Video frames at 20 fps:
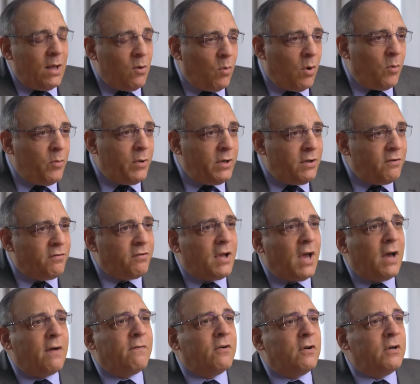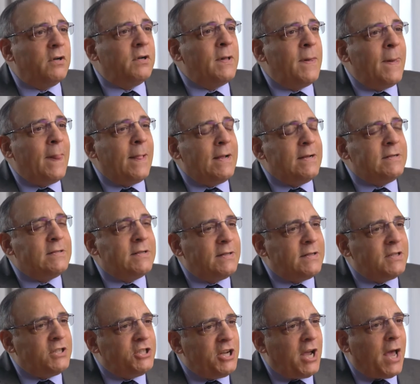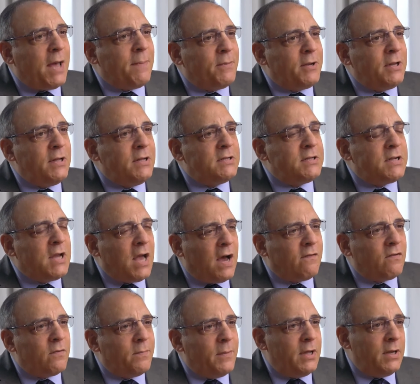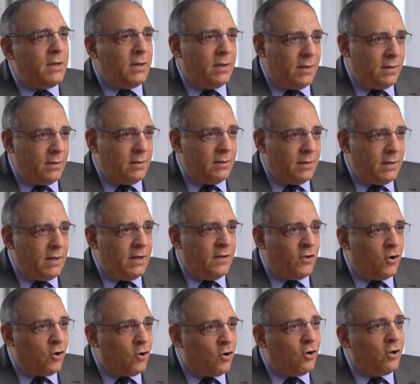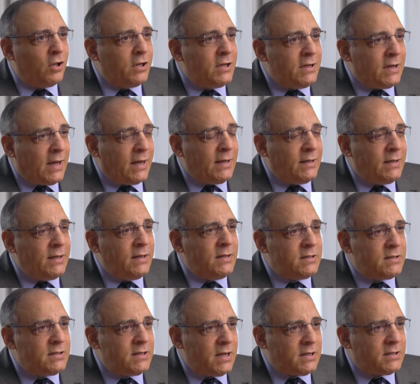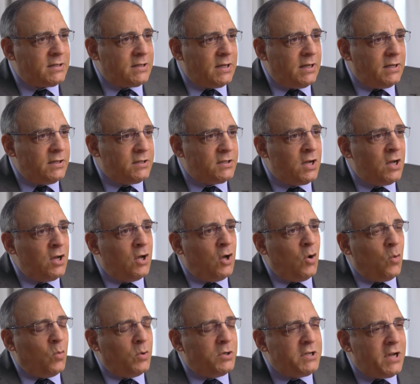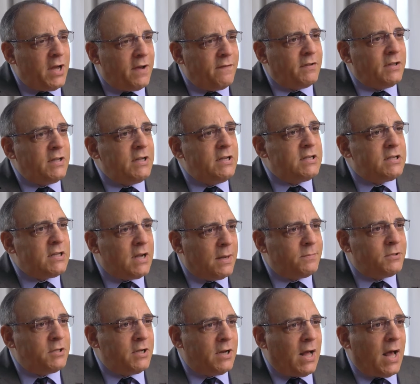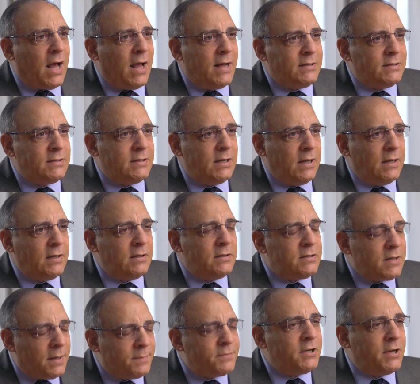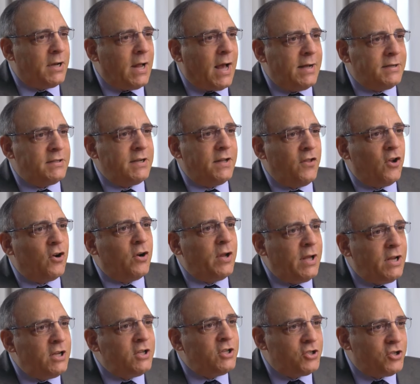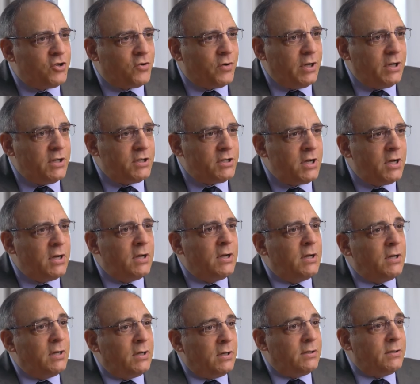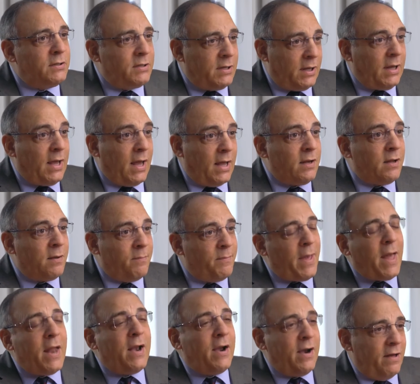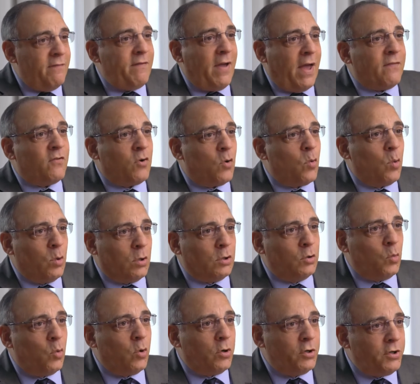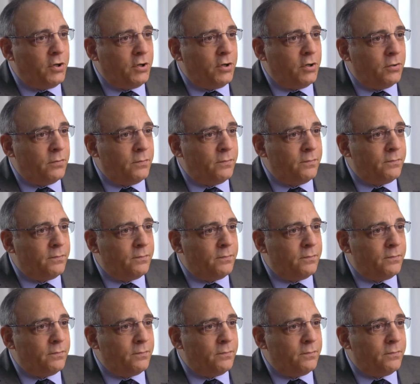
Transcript: And what we discovered is that the Japanese government in the early 1960s was heavily subsidizing their industries to get competitive after World War II.